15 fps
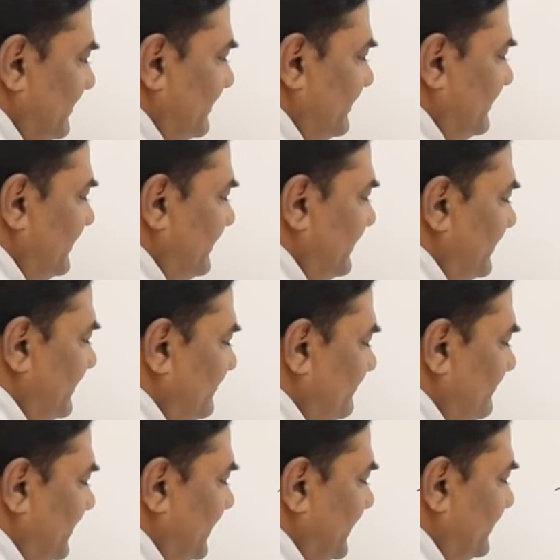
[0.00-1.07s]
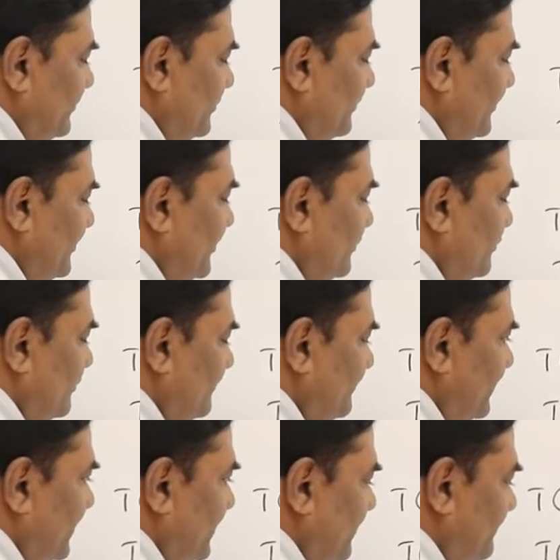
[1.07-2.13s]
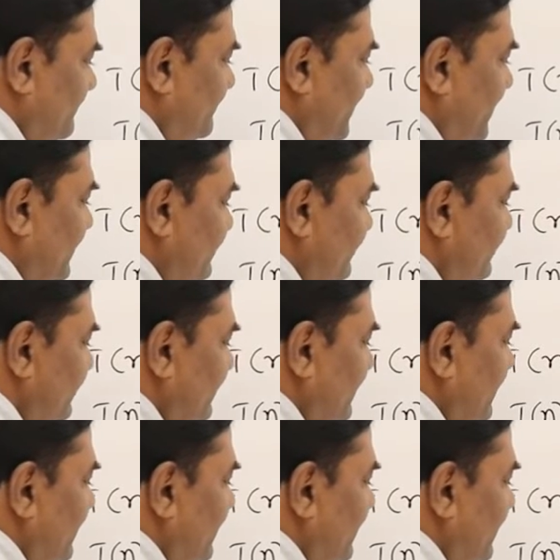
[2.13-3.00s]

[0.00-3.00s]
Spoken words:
Tn by 2 cube plus